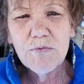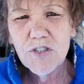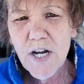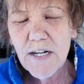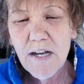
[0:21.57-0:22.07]

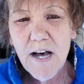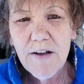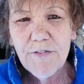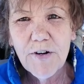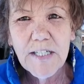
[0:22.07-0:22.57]
John of
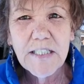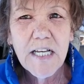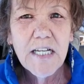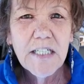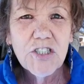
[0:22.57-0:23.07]
God for his
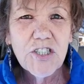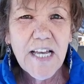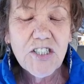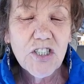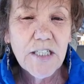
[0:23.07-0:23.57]

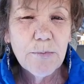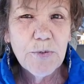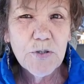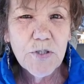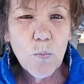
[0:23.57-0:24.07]
sexually
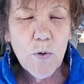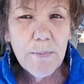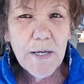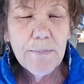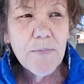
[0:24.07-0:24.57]
abusing
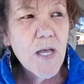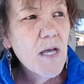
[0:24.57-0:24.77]
women.